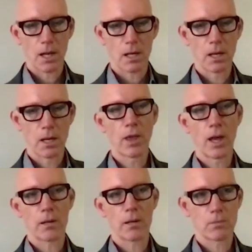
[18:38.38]
Uh, in
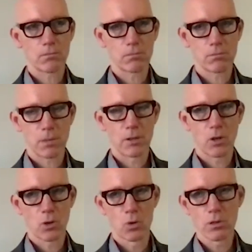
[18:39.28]
that, in
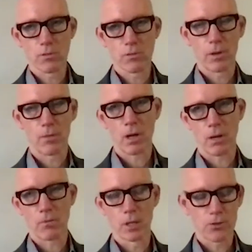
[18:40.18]
the course of
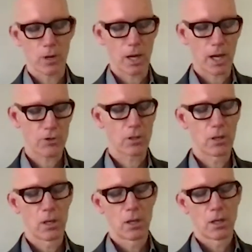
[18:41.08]
uh, military
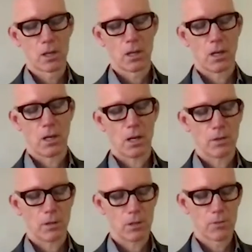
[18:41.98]
action,
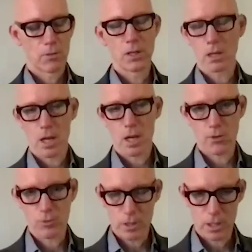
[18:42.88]
uh, civilian
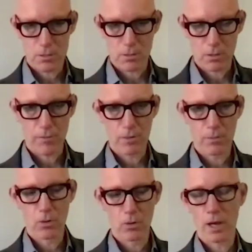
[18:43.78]
casualties are
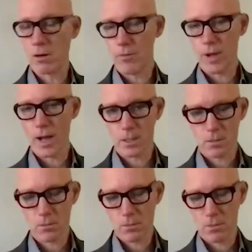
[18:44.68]
inevitable, and in
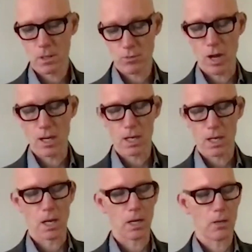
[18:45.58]
fact, it's
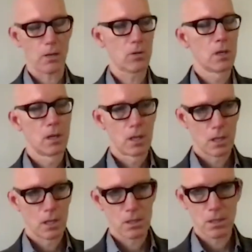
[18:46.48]
rightly argued,
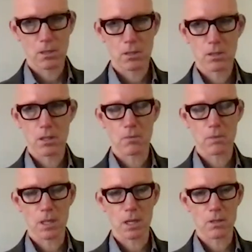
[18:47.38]
in certain
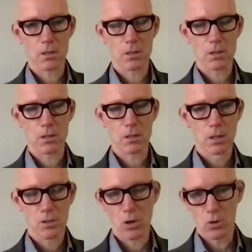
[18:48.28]
circumstances,
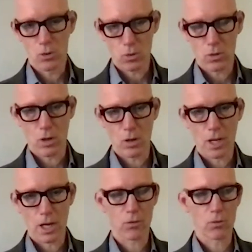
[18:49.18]
so-called
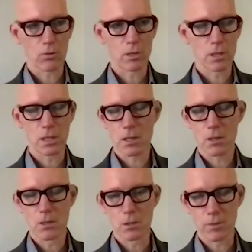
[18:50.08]
collateral or
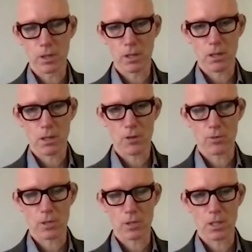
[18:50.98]
incidental civilian
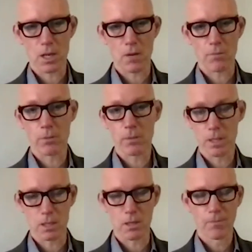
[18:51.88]
casualties are
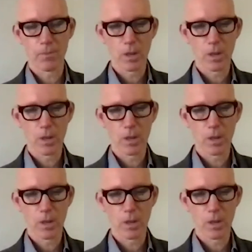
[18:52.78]
permitted